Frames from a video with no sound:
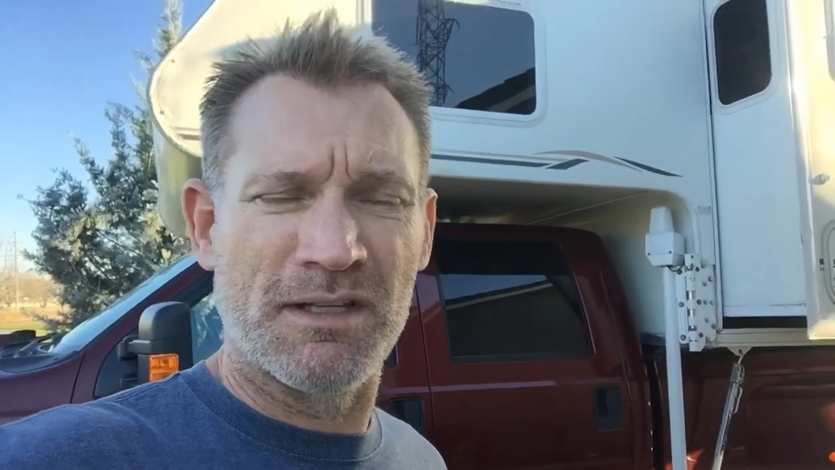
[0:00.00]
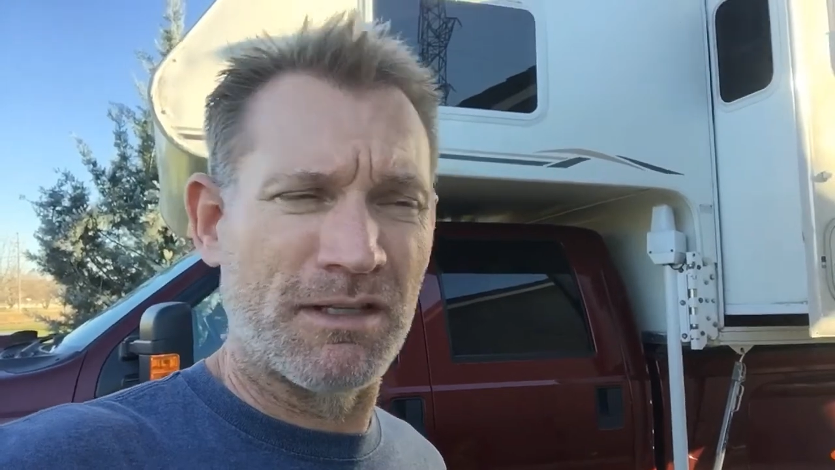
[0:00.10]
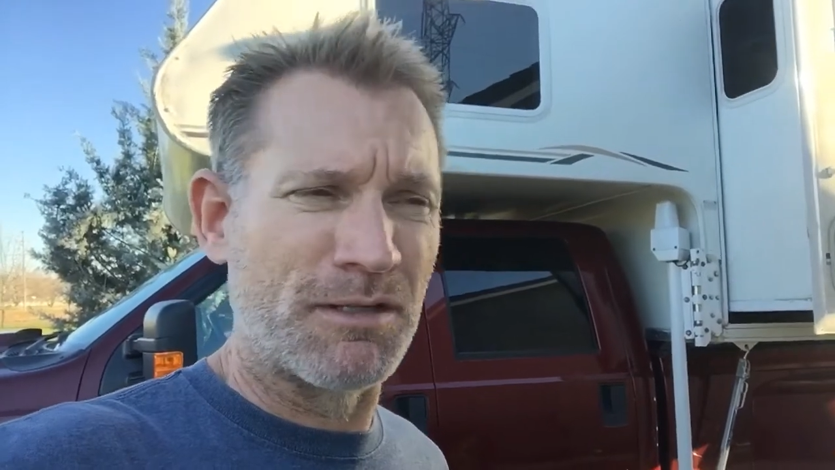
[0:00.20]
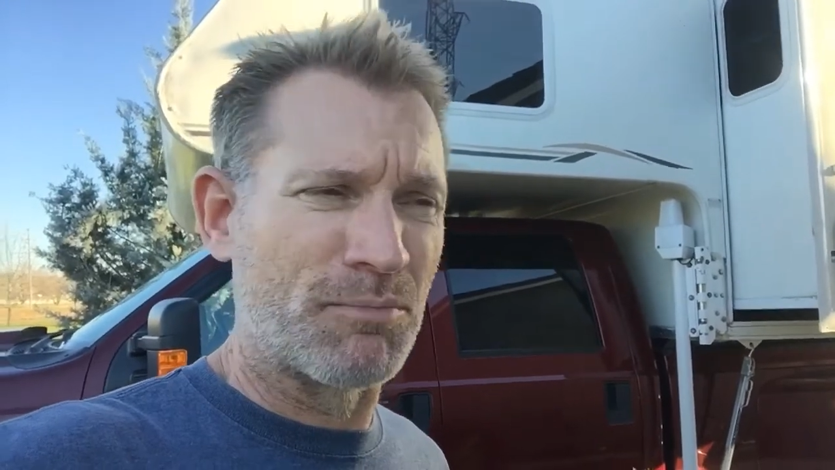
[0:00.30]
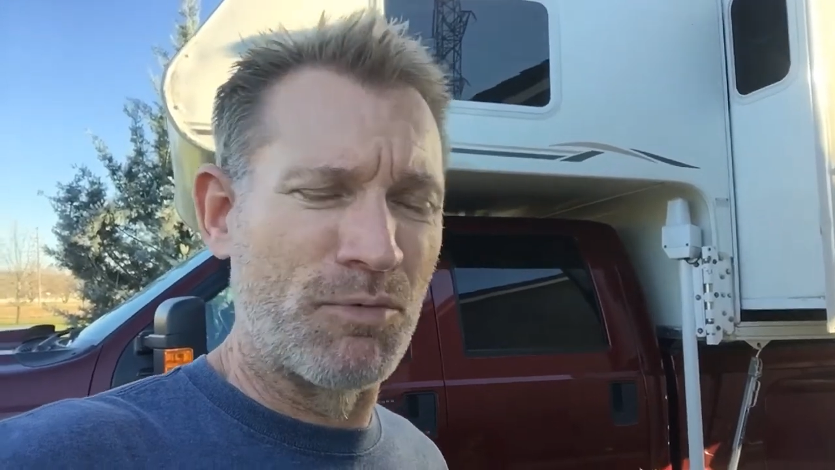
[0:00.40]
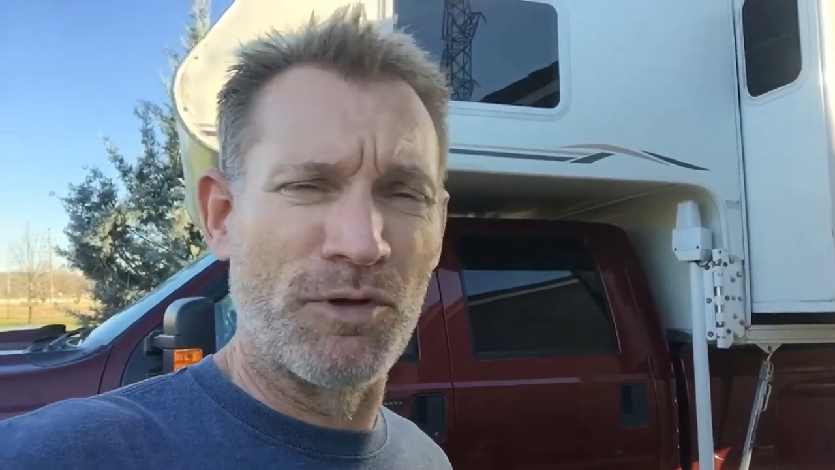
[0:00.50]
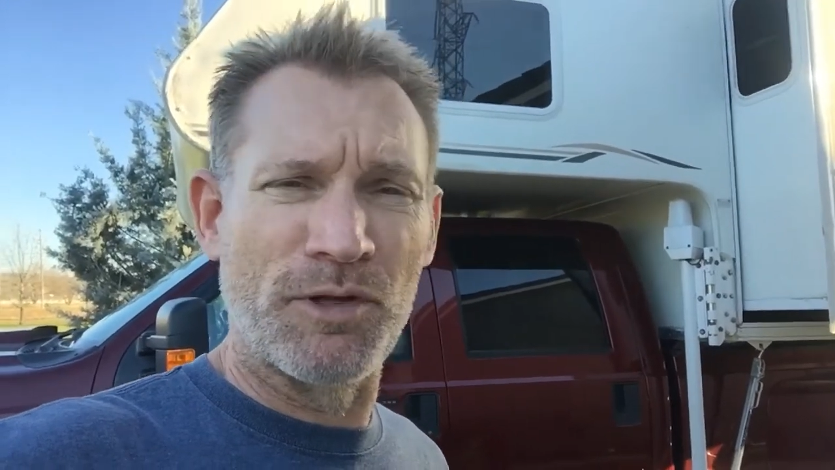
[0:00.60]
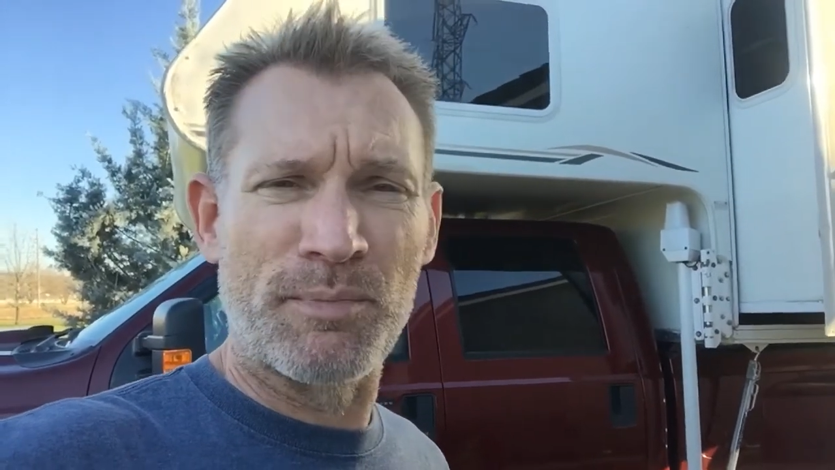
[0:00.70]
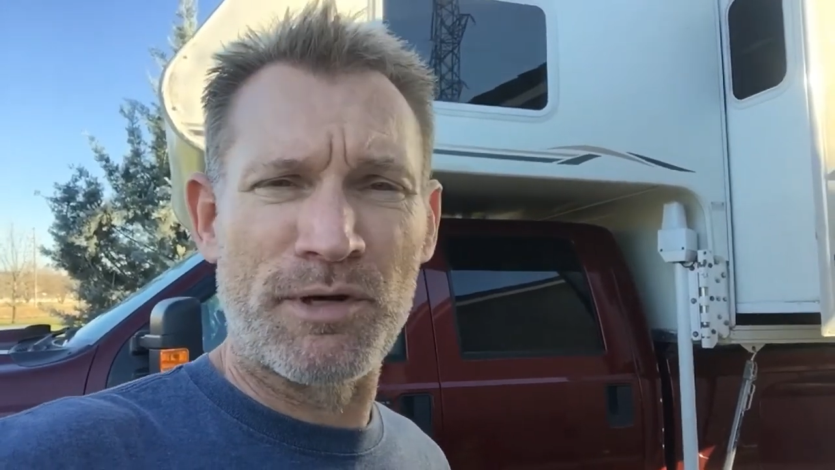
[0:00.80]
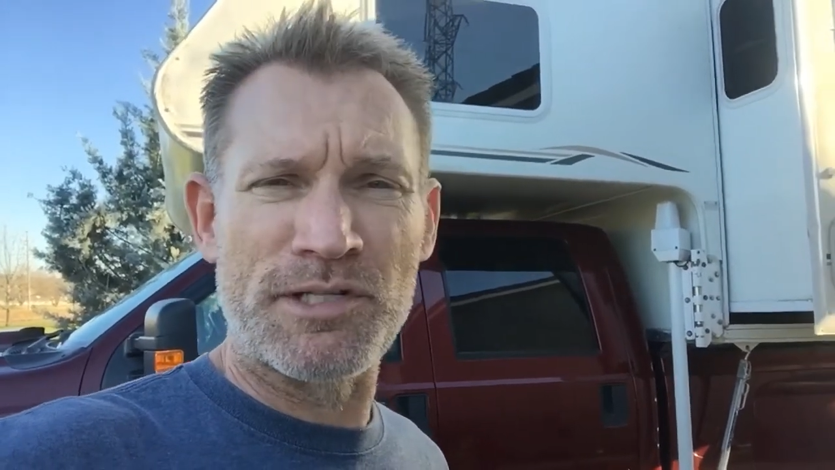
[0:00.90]
I'd really
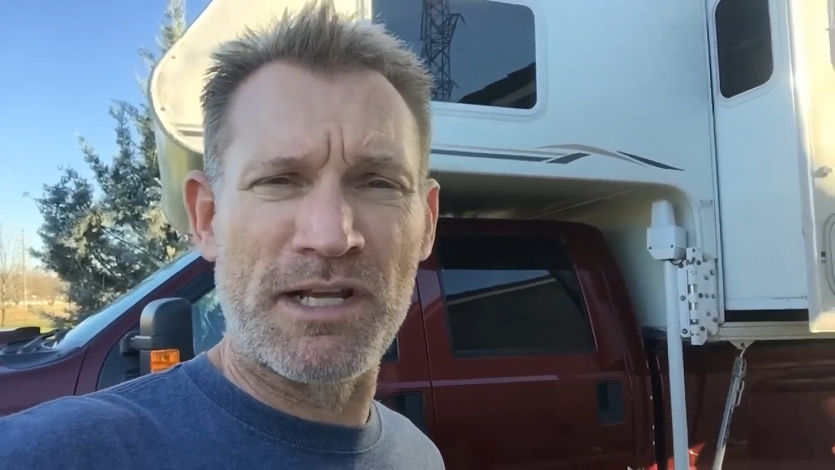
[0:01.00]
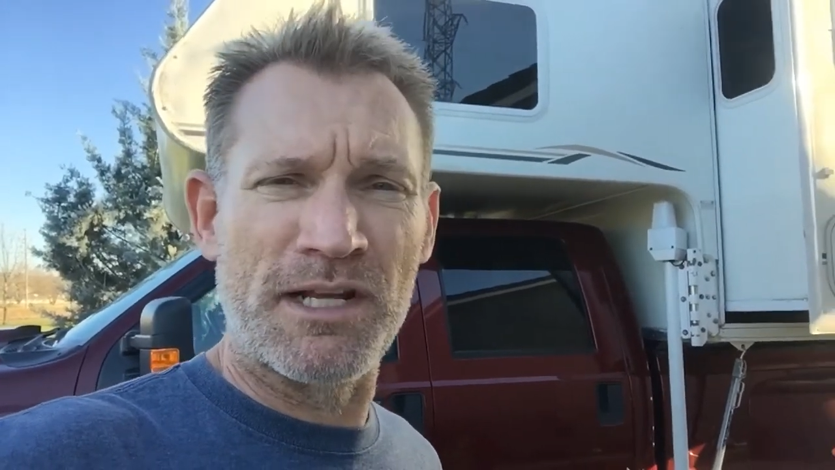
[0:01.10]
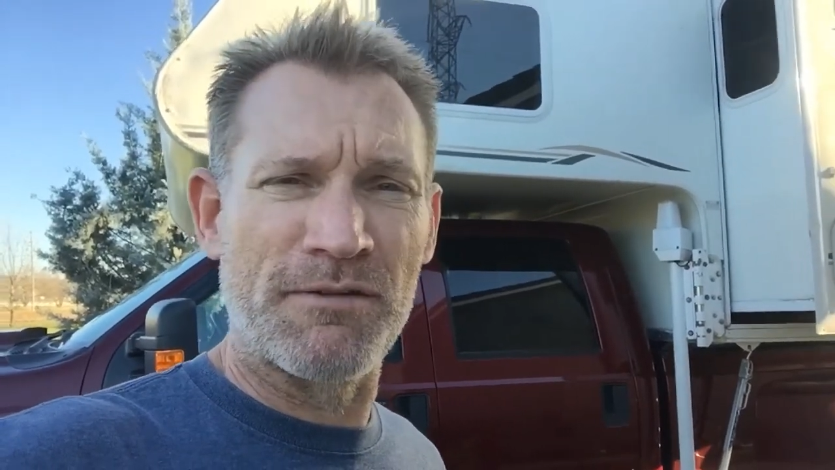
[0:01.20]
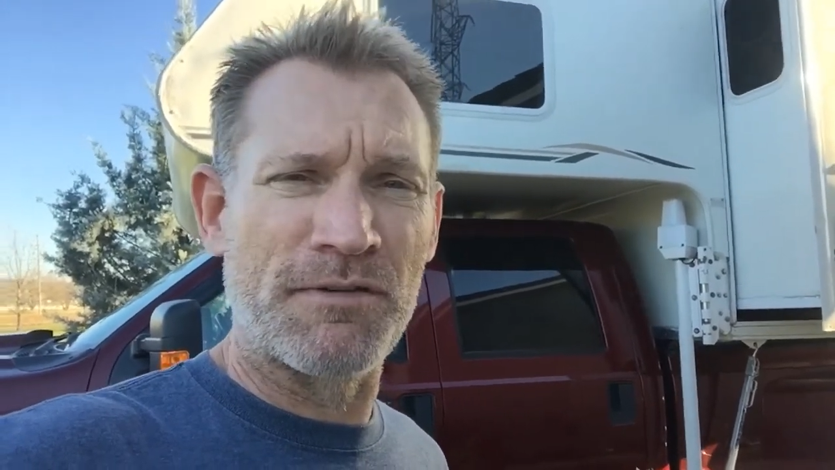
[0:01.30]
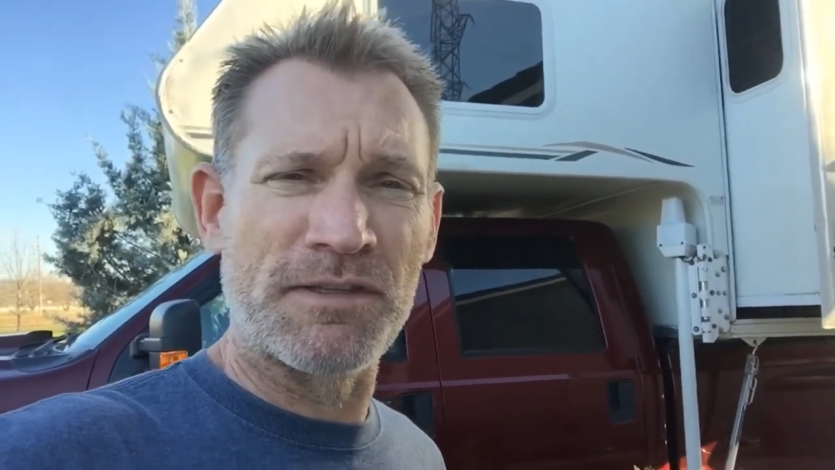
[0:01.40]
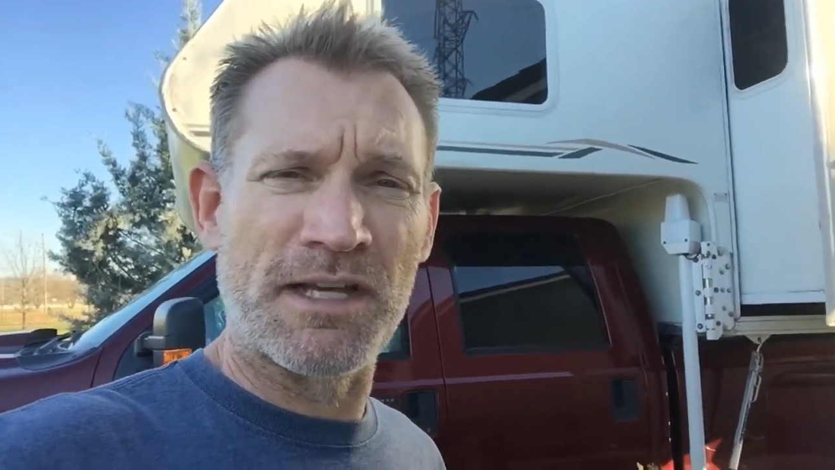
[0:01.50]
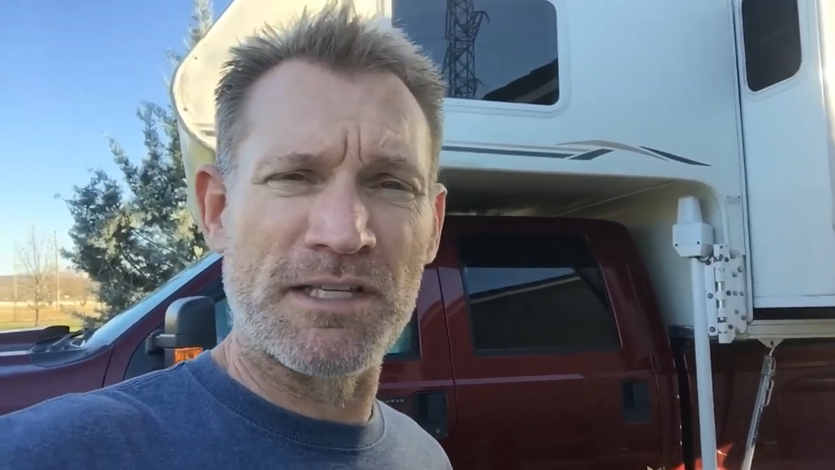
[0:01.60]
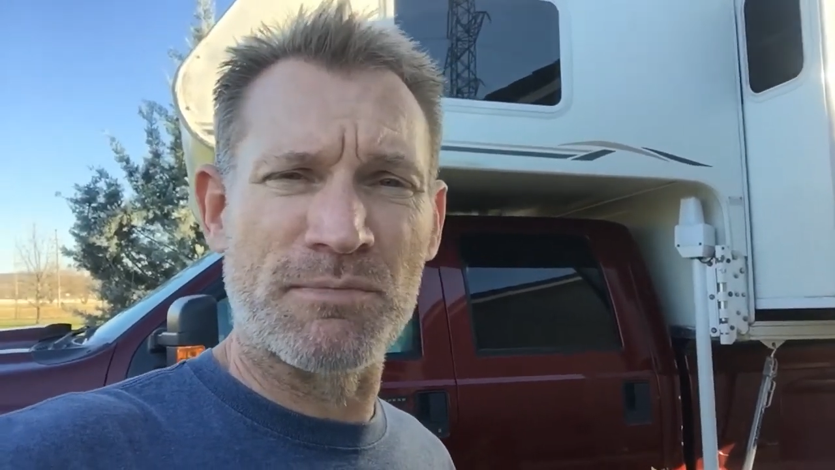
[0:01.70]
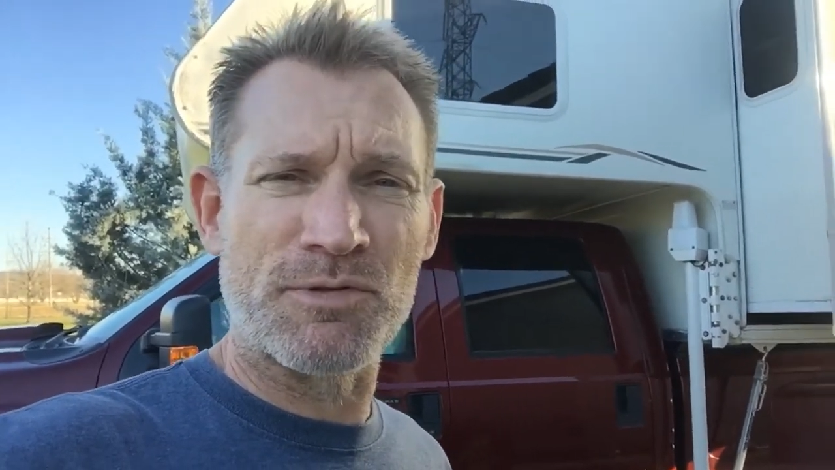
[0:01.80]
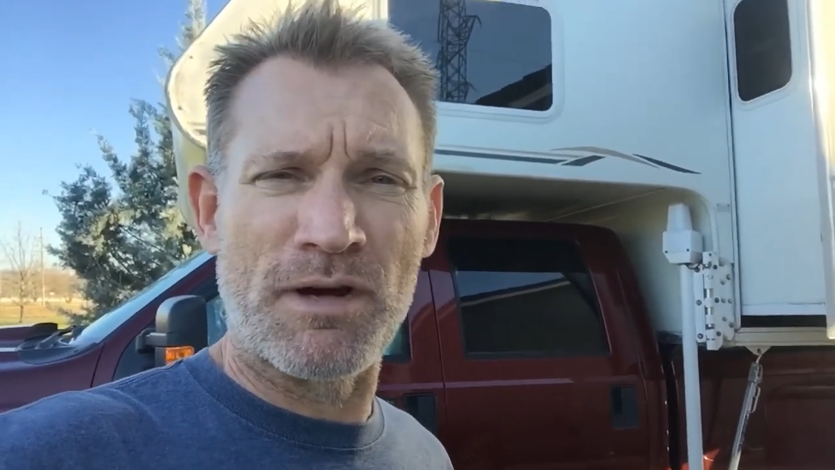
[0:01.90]
appreciate it if you hit that
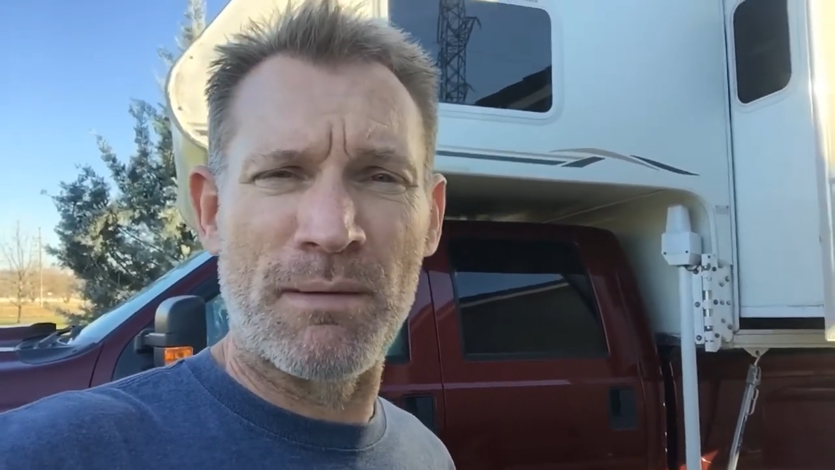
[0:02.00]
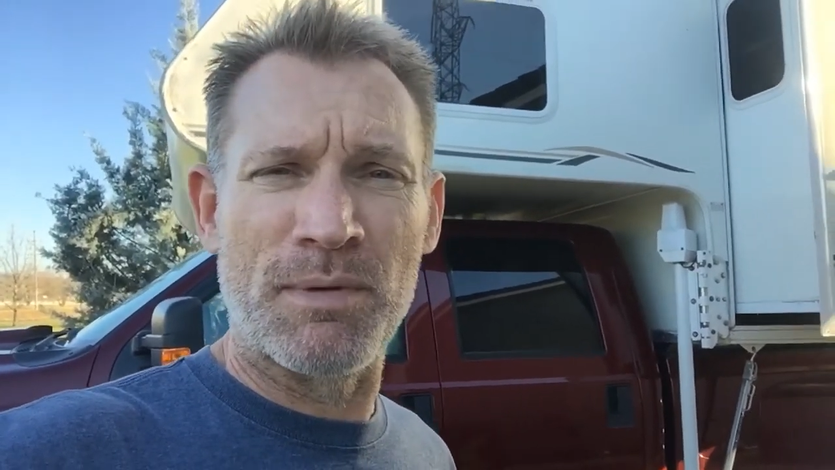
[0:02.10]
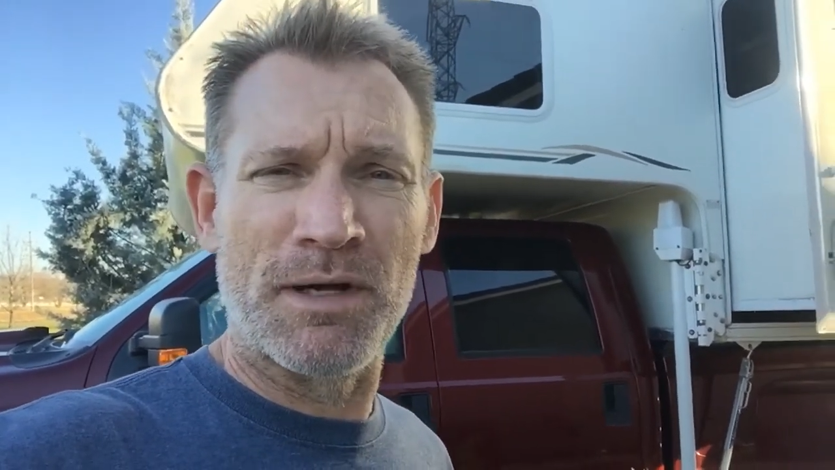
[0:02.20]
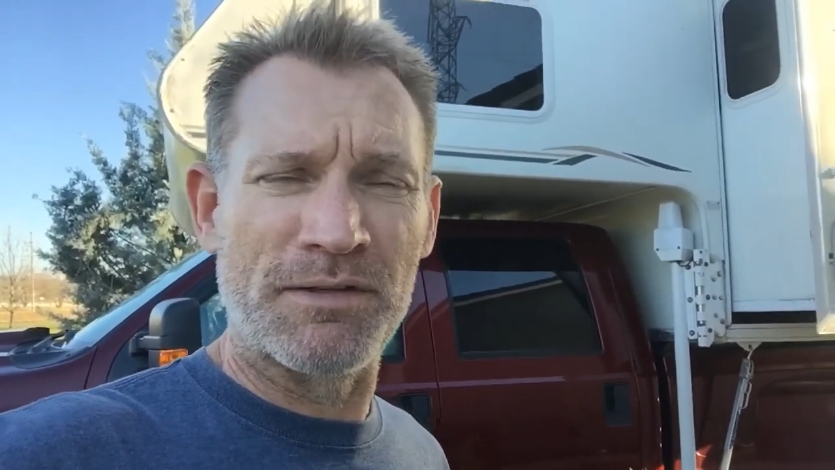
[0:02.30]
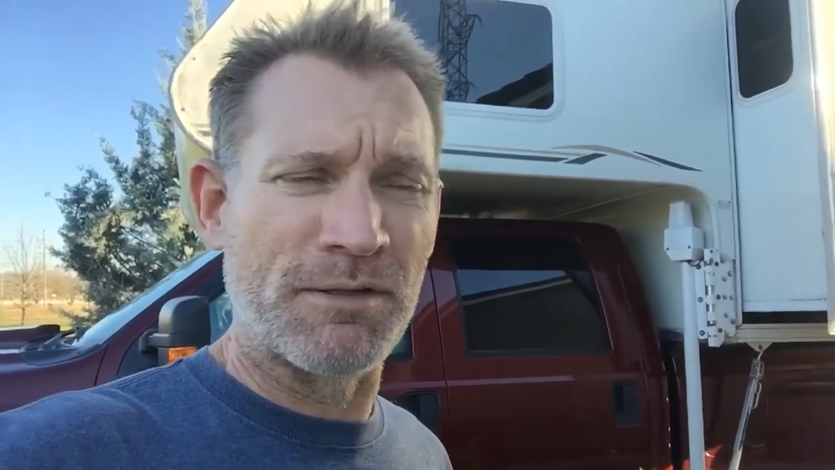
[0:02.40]
subscribe button.